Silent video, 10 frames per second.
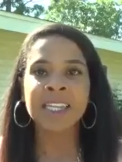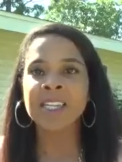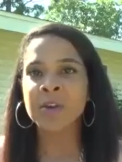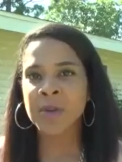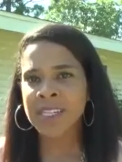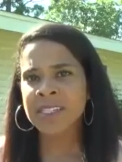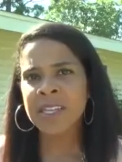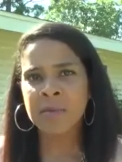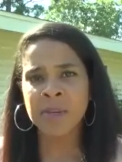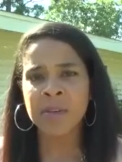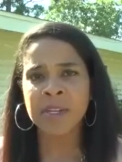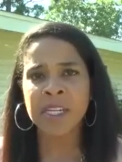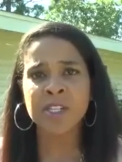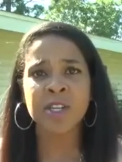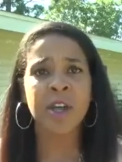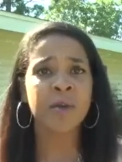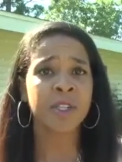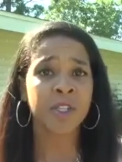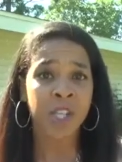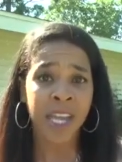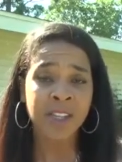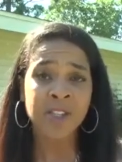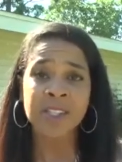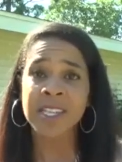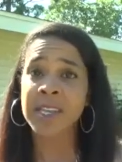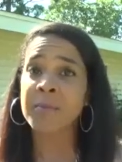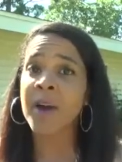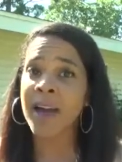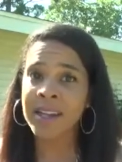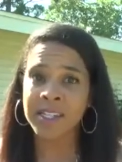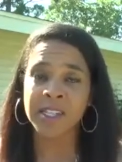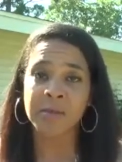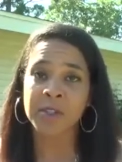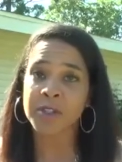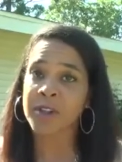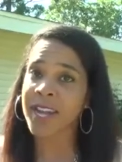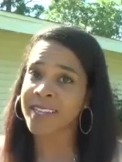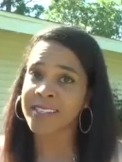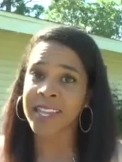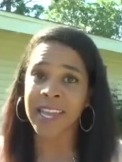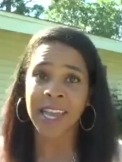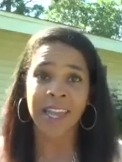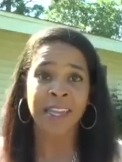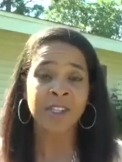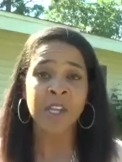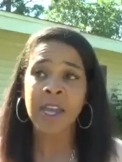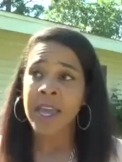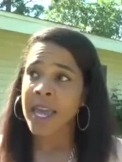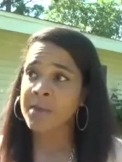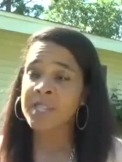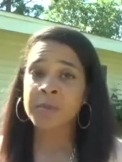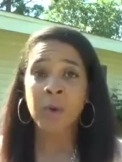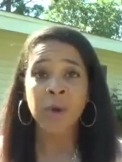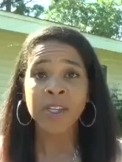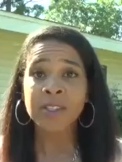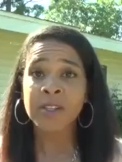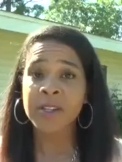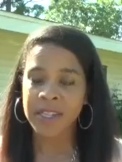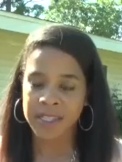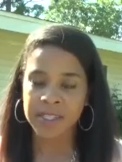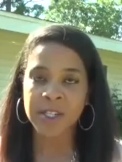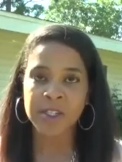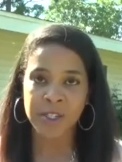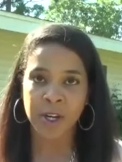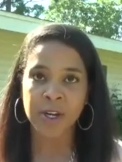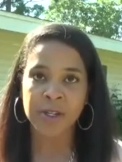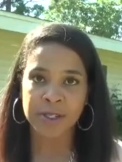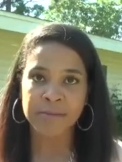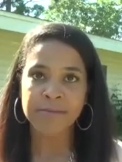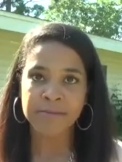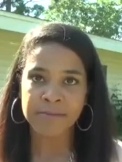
can decrease the ability to notice changes in body temperature as they age. And Miss Pointer is concerned.